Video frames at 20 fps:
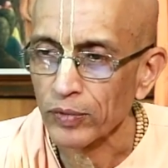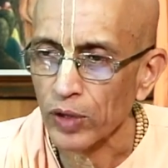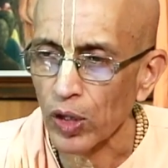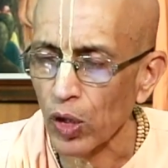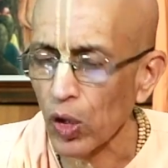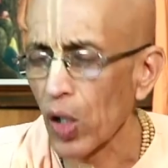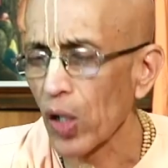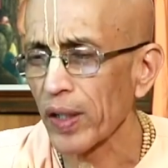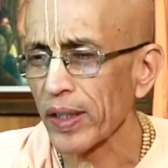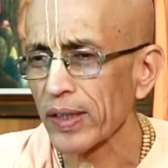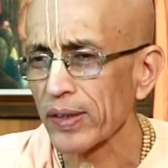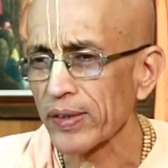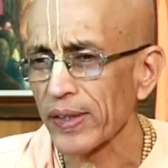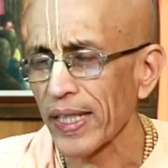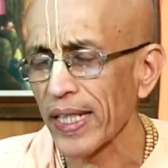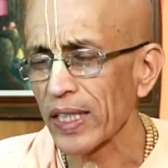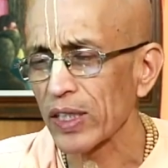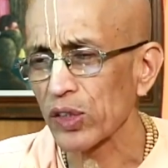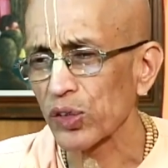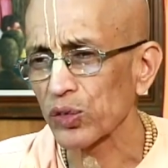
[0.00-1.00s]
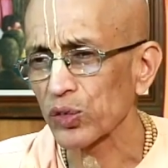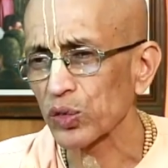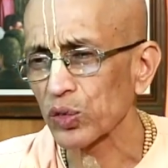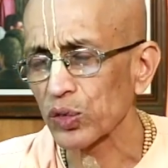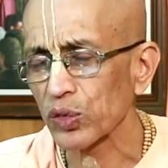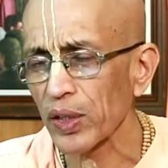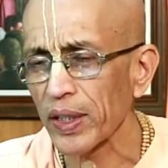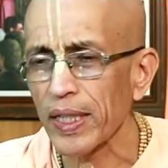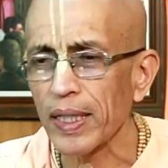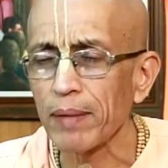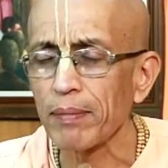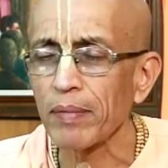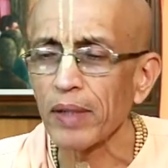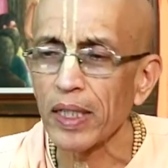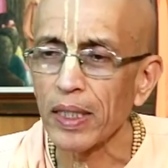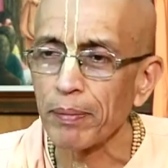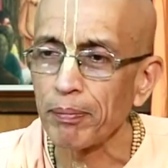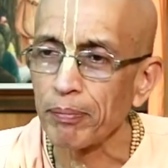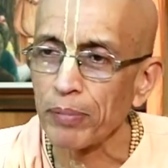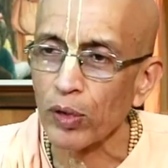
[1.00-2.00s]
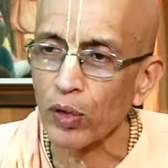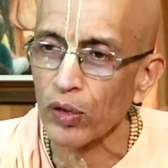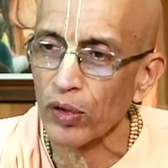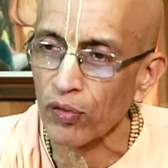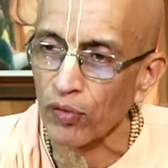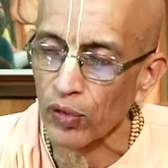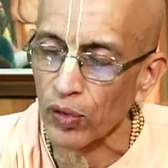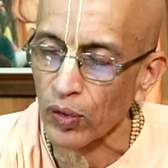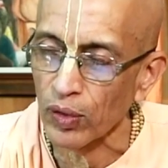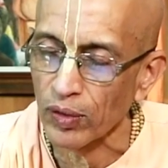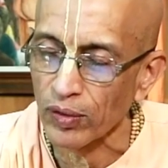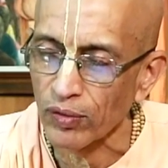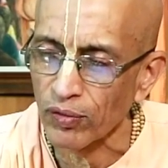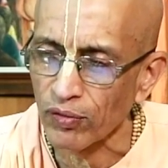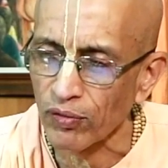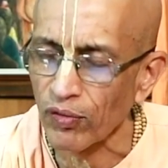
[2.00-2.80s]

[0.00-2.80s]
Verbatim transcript: The Lord is extremely beautiful,